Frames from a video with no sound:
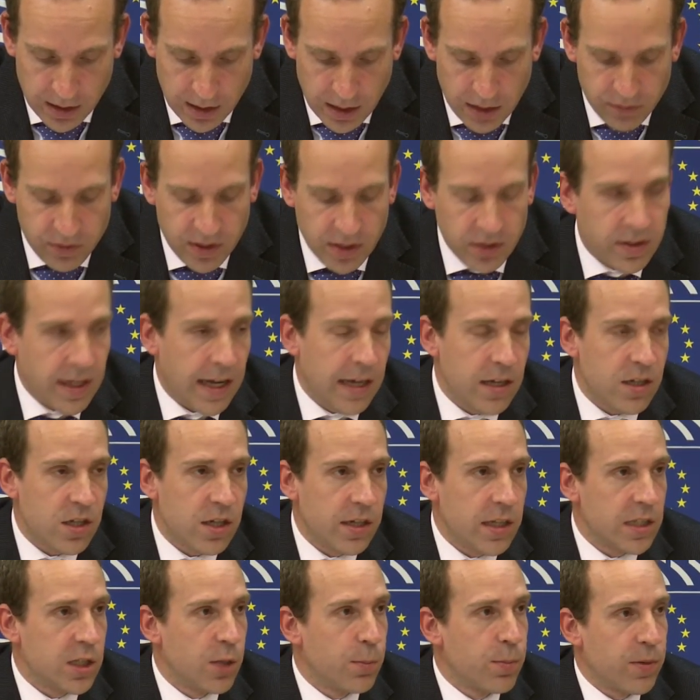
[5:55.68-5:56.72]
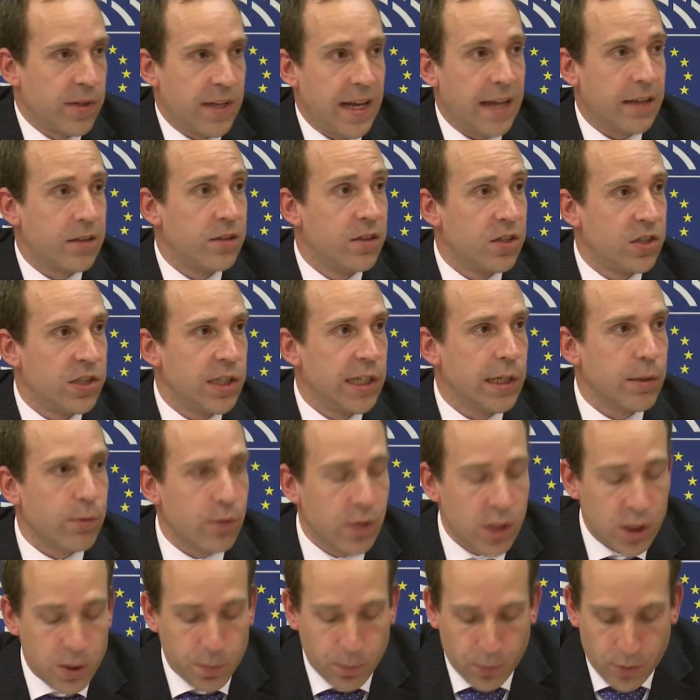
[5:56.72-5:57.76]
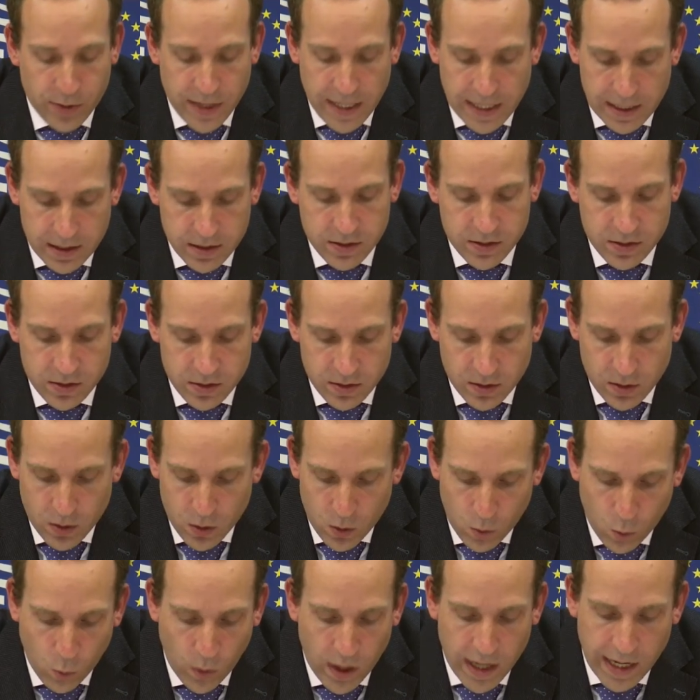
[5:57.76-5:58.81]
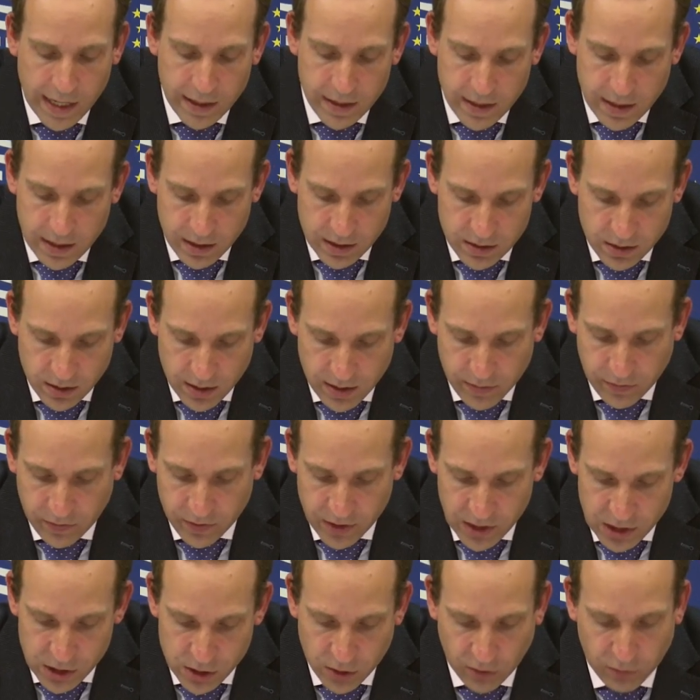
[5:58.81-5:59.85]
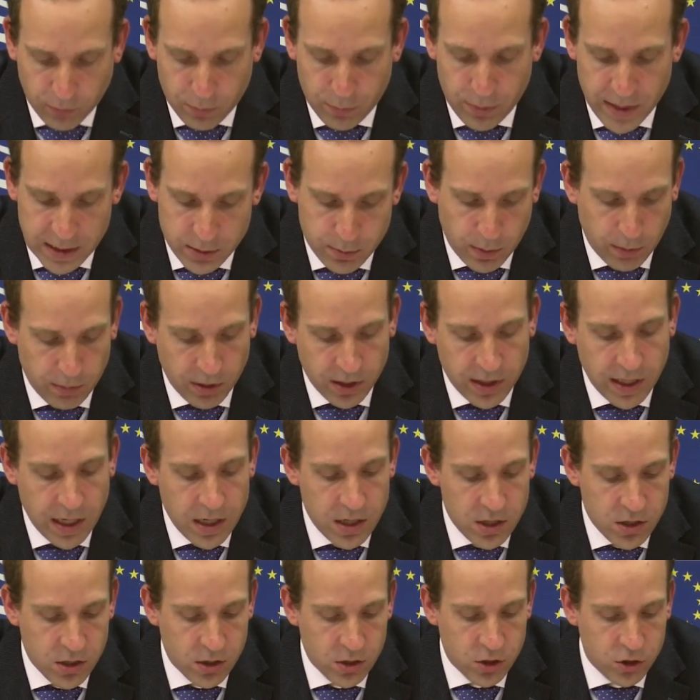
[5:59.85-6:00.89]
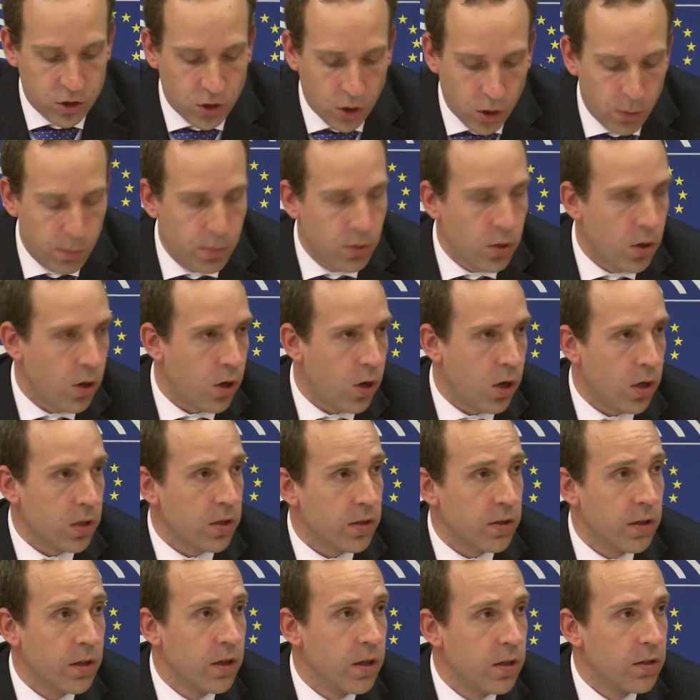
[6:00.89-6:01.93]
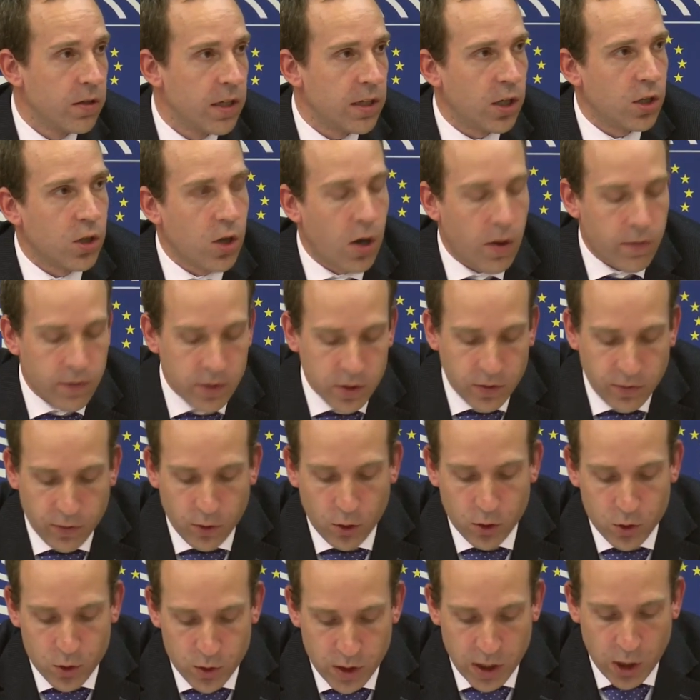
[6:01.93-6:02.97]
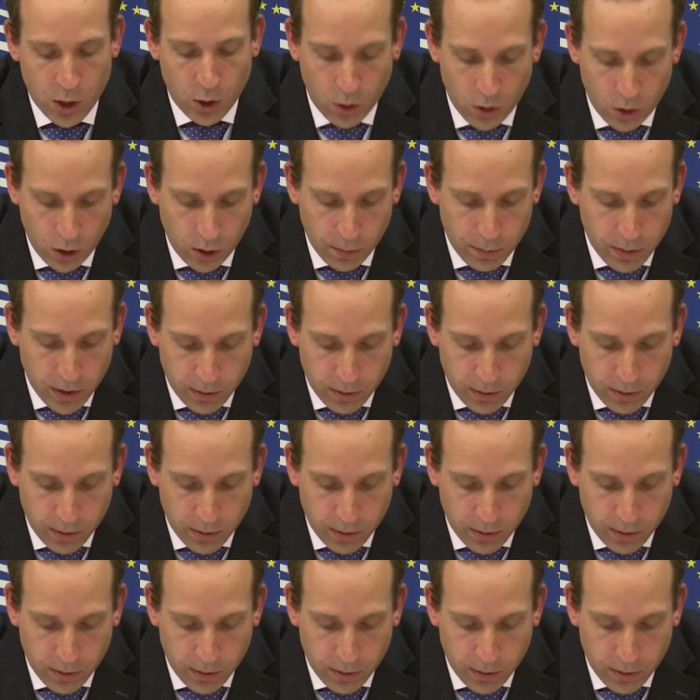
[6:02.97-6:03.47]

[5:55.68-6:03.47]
If the intention is to protect the serious press, why then is the definition of press publication so broad that it covers virtually all